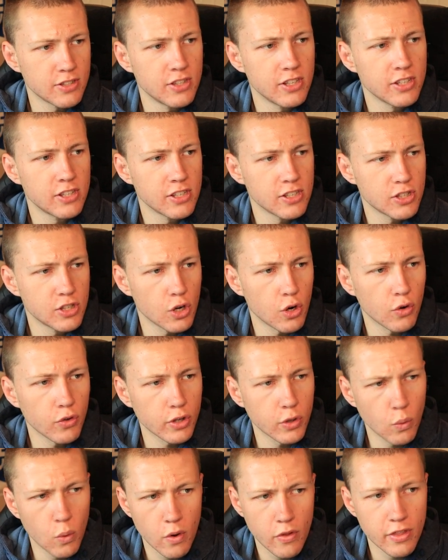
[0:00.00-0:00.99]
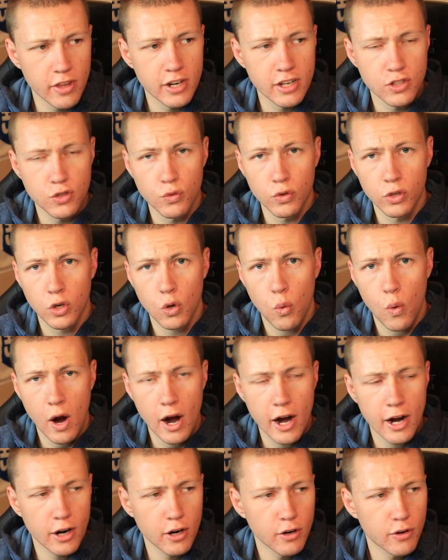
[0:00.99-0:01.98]
this is the only one that is
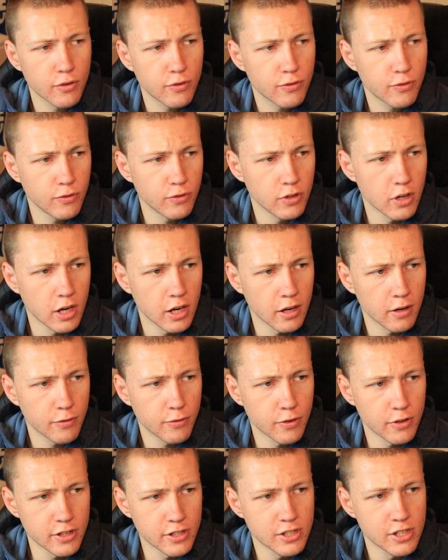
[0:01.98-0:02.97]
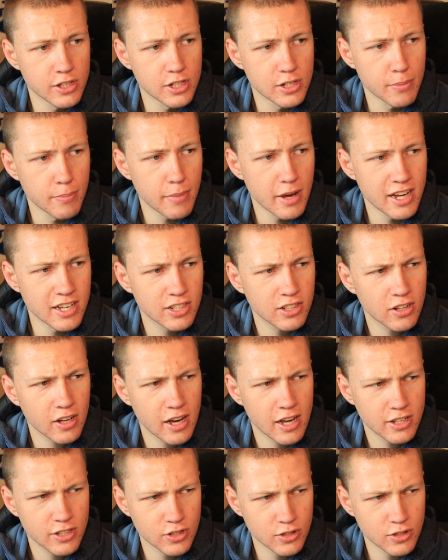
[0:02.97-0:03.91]
required uh, for the SystemBase class.